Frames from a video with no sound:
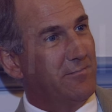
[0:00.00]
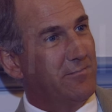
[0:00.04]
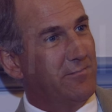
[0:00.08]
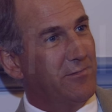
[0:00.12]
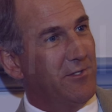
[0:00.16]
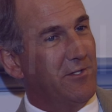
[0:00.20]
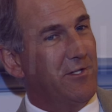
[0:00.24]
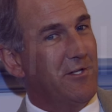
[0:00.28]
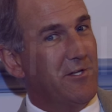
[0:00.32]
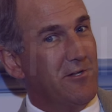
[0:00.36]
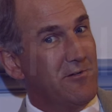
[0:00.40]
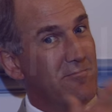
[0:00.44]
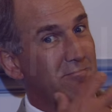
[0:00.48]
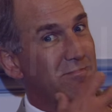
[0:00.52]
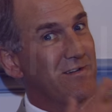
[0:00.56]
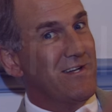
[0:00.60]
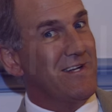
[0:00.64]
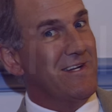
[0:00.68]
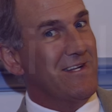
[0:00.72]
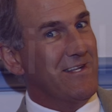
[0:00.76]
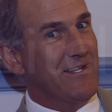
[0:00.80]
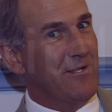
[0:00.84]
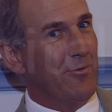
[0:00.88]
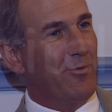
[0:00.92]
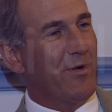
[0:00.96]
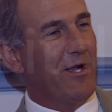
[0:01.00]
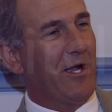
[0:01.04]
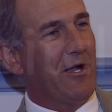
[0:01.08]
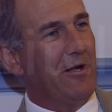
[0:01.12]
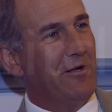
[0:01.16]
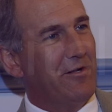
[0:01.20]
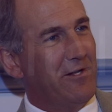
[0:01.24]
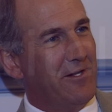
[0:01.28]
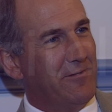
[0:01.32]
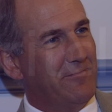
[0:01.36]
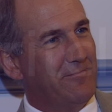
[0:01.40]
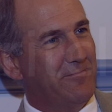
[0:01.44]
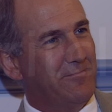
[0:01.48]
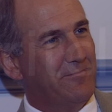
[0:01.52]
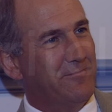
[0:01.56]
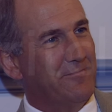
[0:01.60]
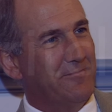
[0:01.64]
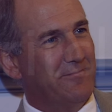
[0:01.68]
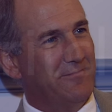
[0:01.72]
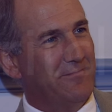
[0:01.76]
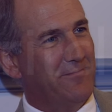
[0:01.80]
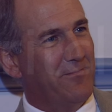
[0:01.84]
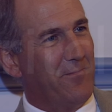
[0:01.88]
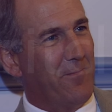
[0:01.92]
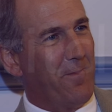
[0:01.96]
putting the old beard and the wig on
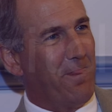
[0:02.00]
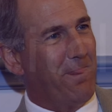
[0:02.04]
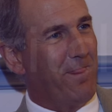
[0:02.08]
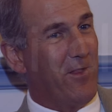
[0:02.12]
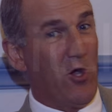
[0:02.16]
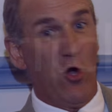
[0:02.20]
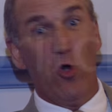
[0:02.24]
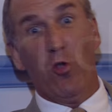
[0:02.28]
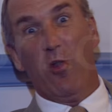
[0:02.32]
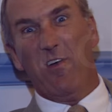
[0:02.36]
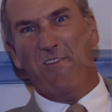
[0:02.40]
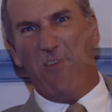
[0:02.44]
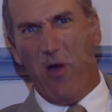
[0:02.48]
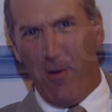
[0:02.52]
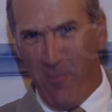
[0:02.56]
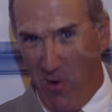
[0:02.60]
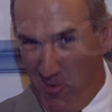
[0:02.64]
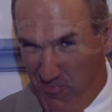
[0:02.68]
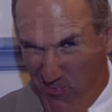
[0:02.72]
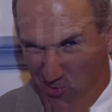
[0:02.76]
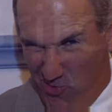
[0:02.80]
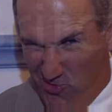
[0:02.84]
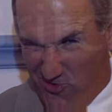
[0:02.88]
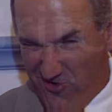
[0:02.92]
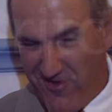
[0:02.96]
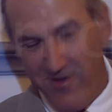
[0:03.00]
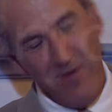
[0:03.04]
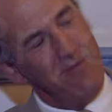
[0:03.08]
and Oliver, my boy.